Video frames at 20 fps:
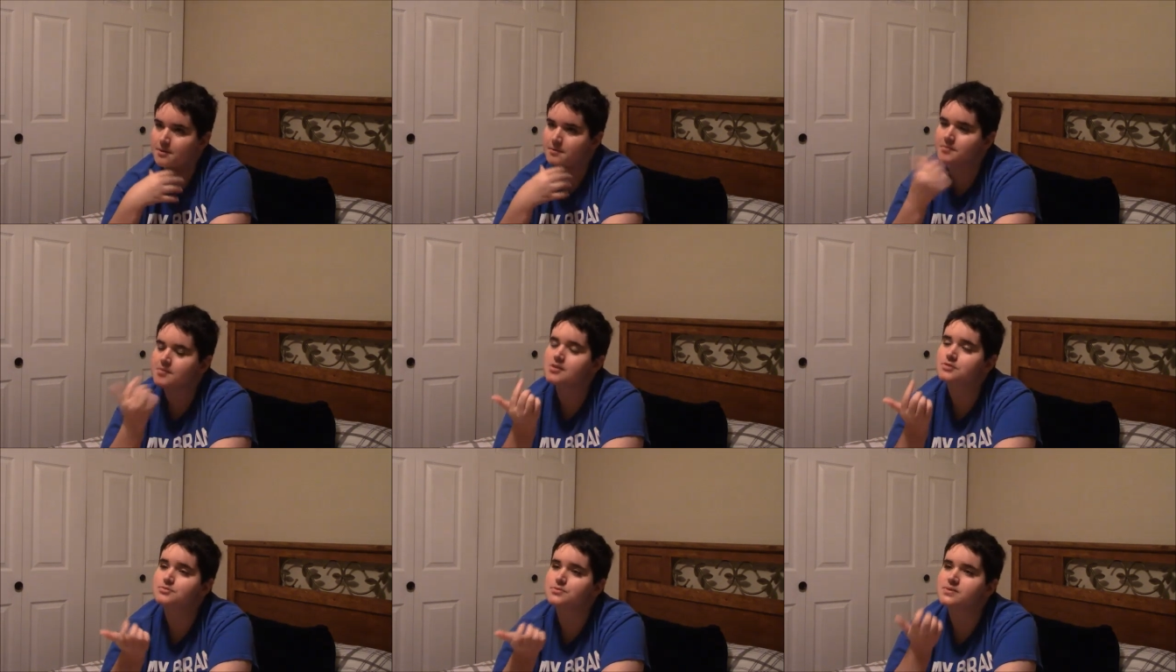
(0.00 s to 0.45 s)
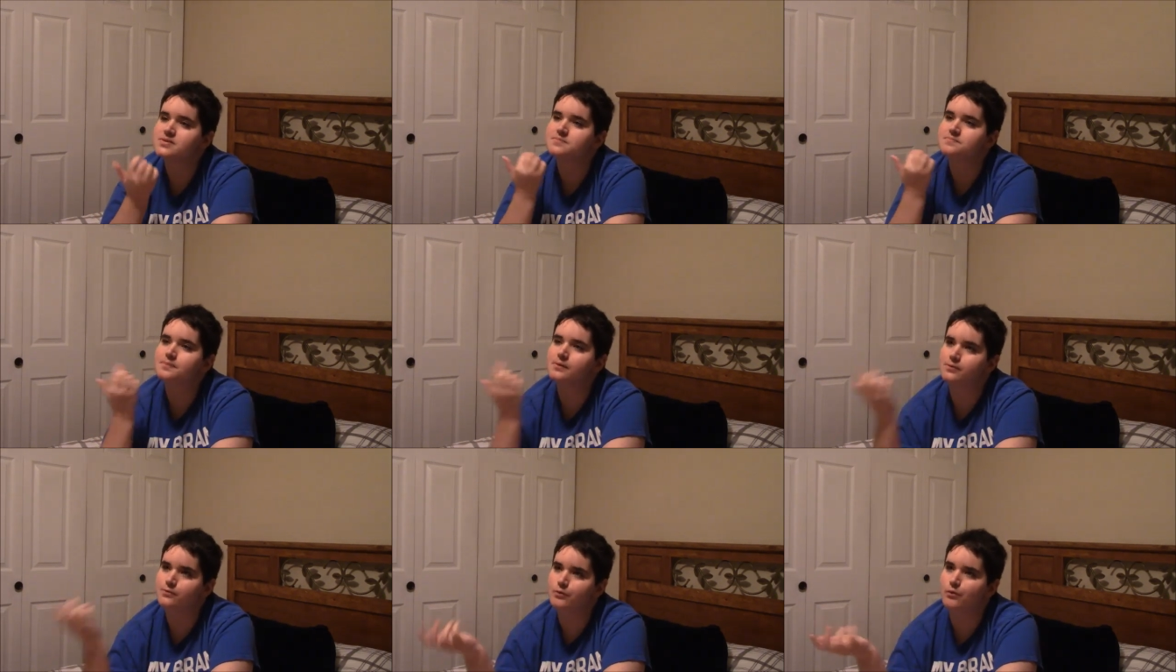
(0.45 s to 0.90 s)
This was
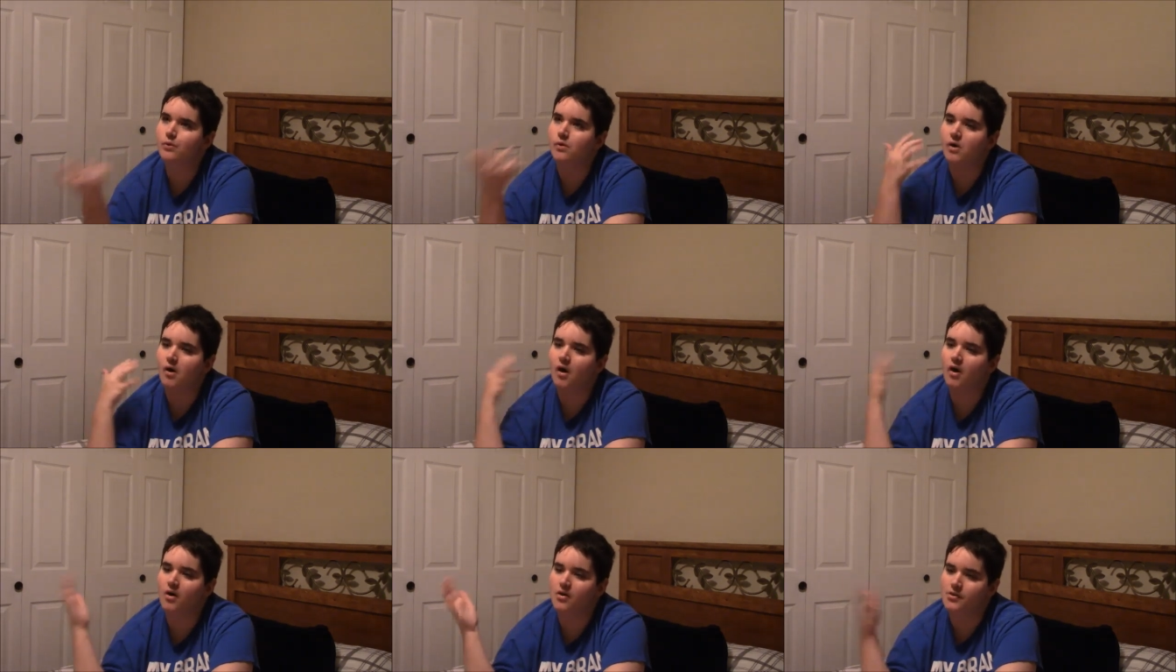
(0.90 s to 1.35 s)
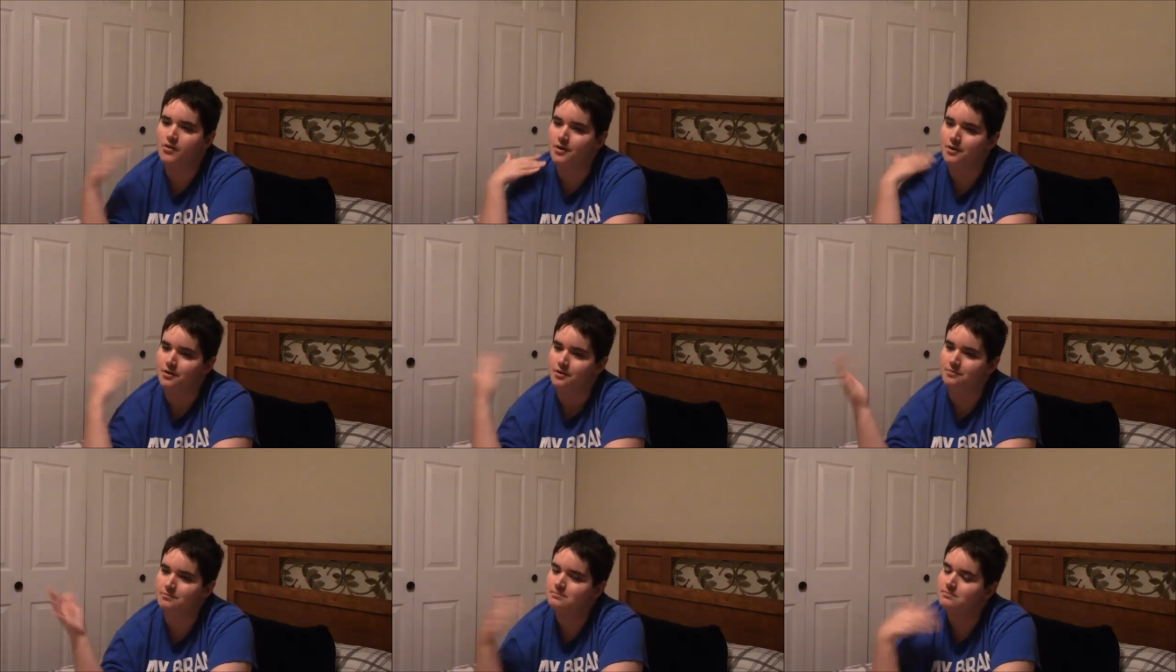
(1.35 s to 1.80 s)
before all
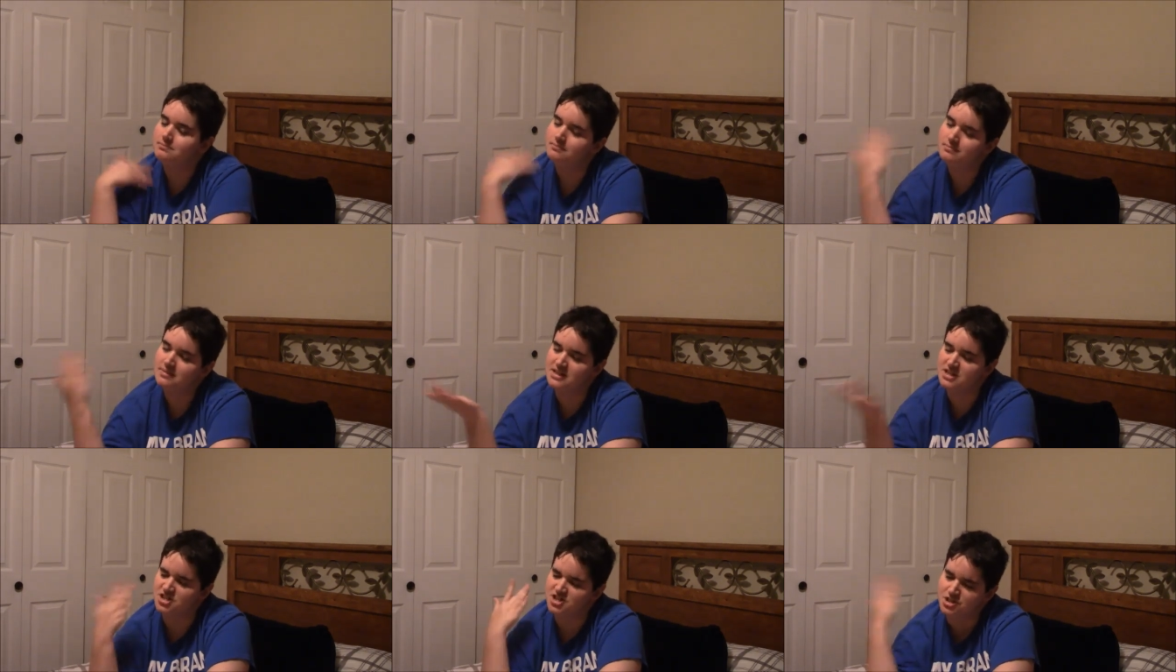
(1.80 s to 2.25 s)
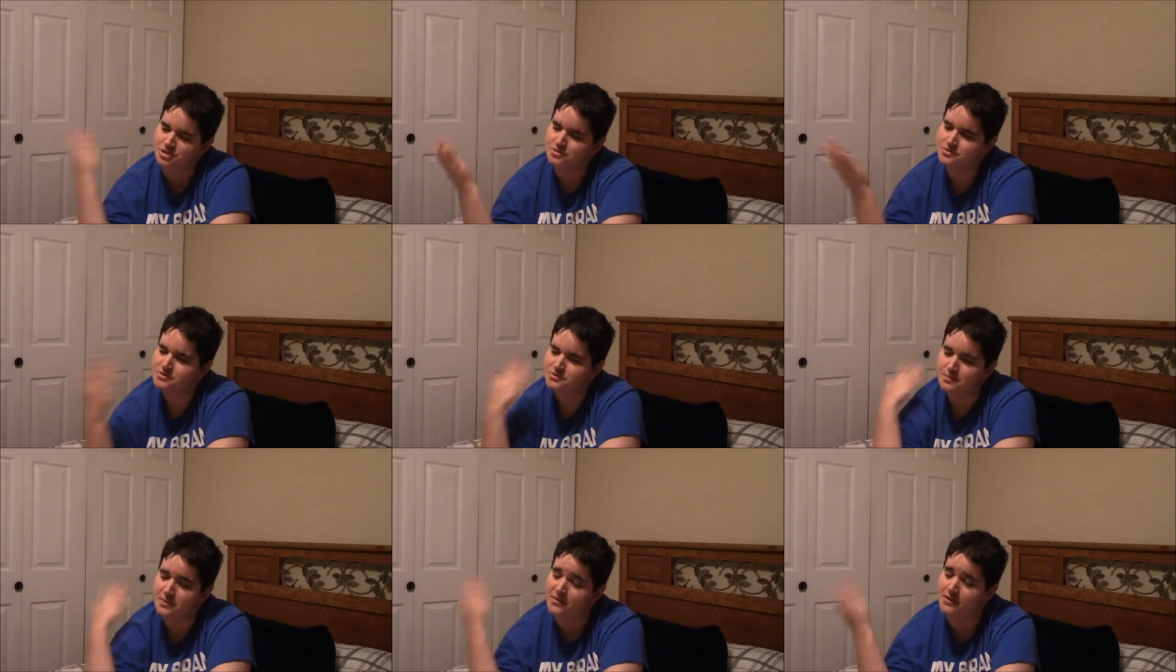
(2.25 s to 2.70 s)
the
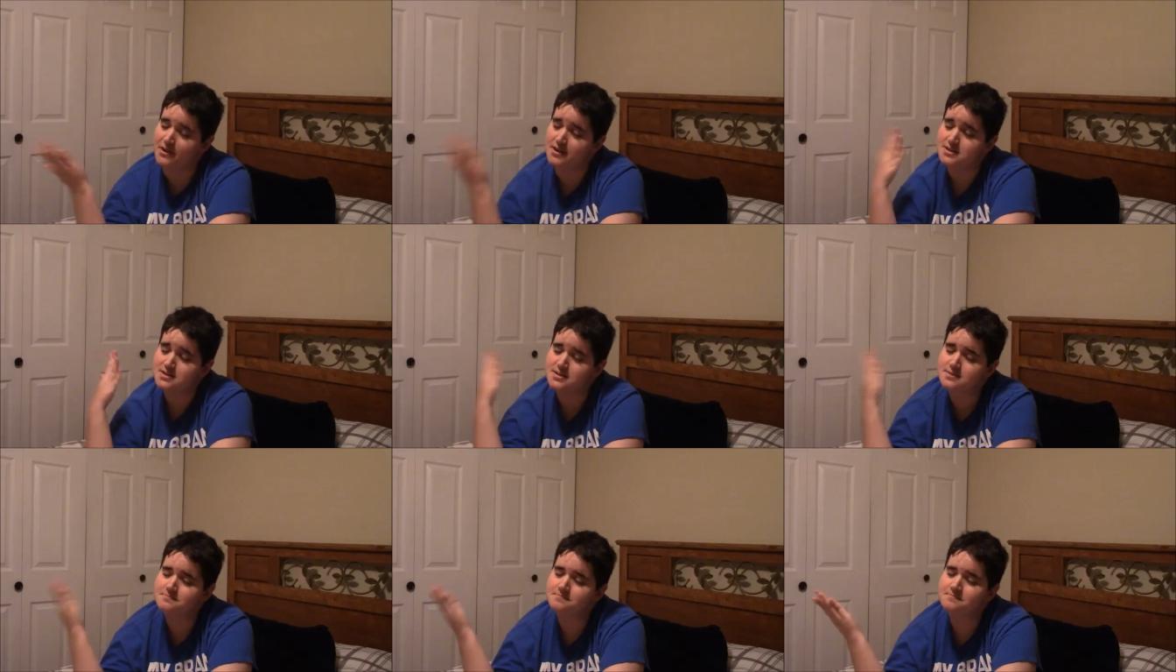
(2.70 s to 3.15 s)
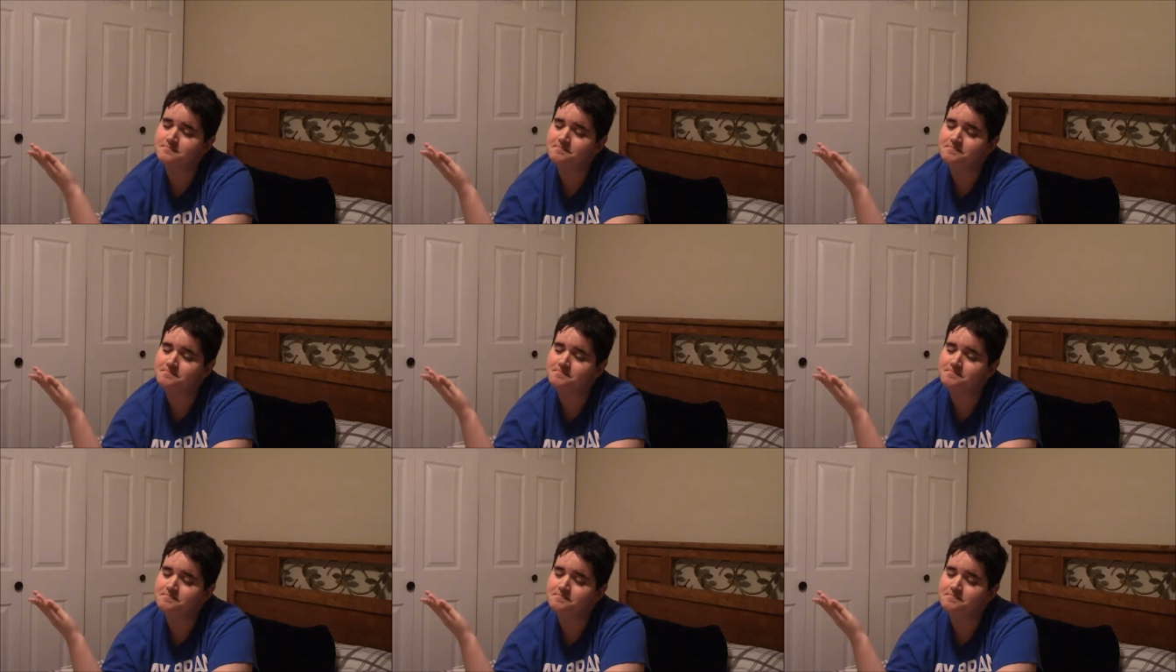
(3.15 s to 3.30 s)
issues with us.